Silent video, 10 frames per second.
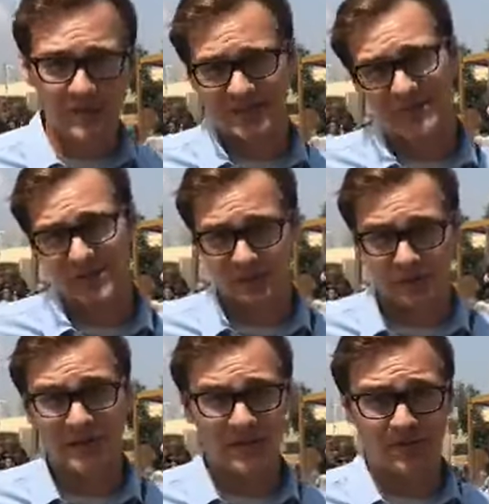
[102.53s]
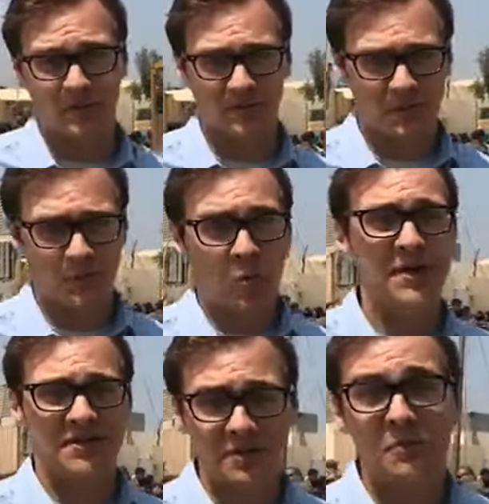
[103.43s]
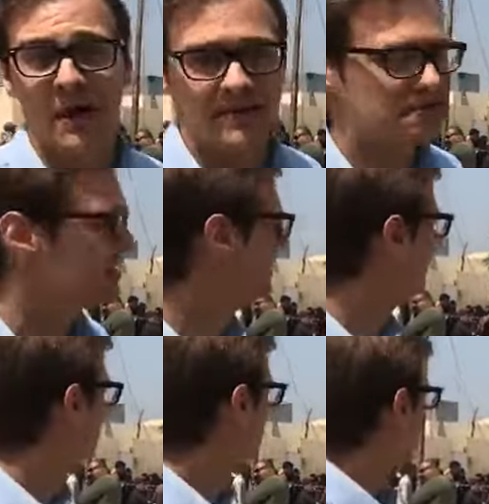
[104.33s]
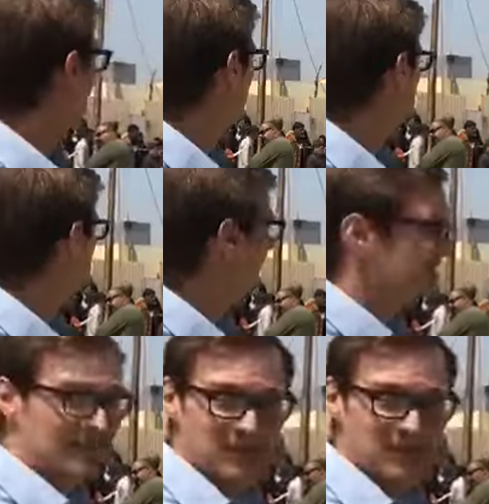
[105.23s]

but something they'll be able to eat for 1 to 2 months. And some